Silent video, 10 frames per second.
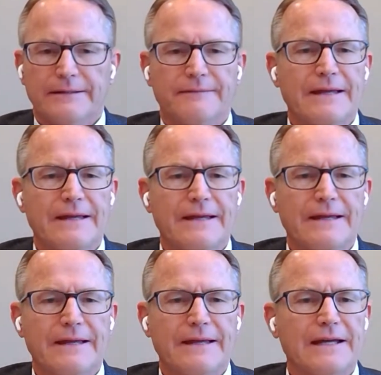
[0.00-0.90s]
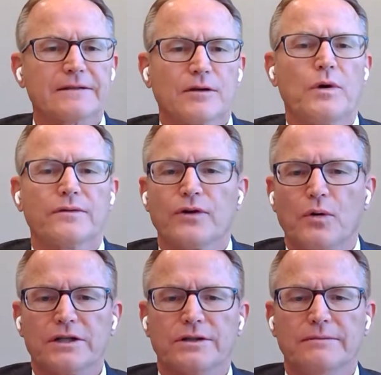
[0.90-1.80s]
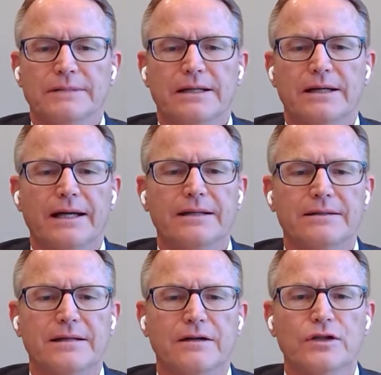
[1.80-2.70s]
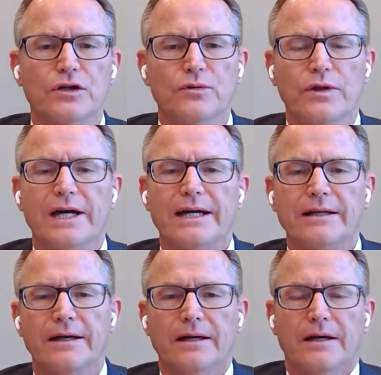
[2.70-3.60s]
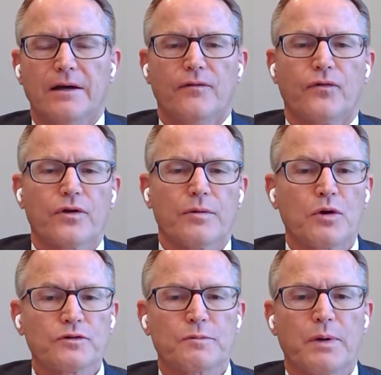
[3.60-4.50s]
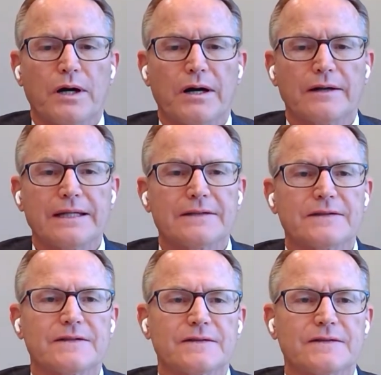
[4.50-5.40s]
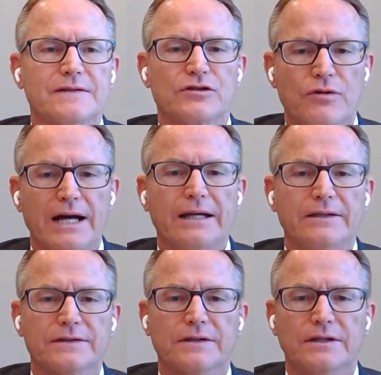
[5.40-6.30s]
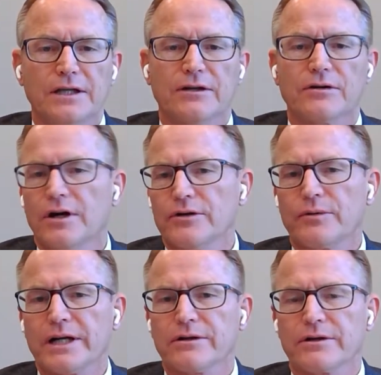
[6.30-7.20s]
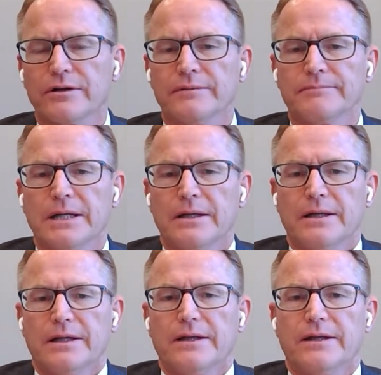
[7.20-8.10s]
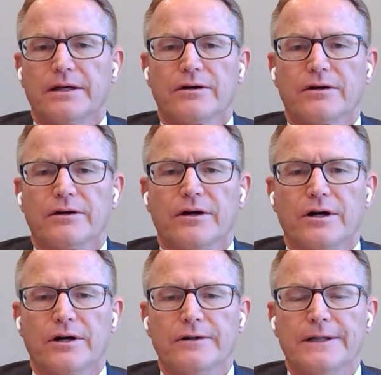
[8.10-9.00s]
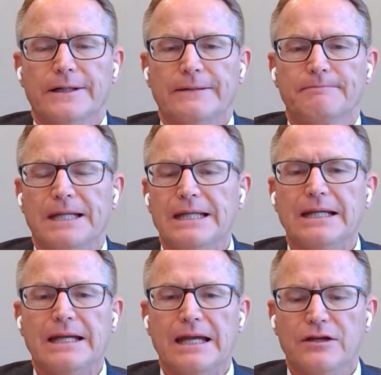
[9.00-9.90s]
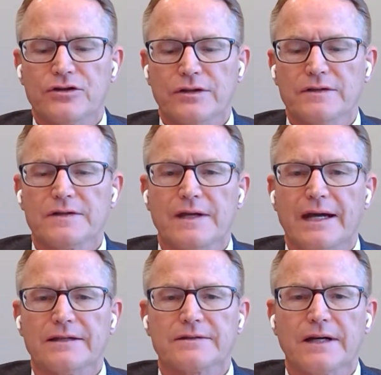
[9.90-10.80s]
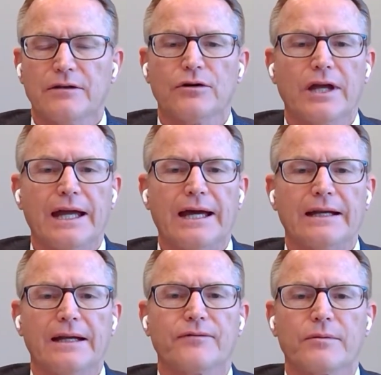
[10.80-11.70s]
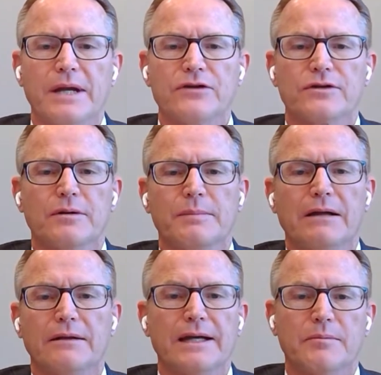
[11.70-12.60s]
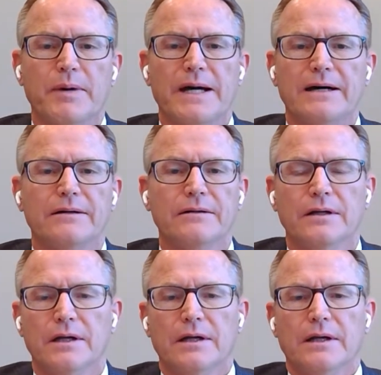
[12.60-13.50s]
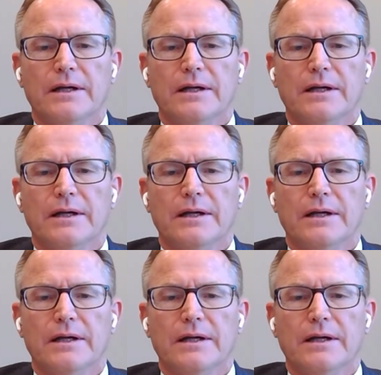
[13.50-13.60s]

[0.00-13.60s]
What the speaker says: that is a wonderful question, and I can tell you that for the most part, this is the driest year on record. There are indications, as I look at information about Lake Powell,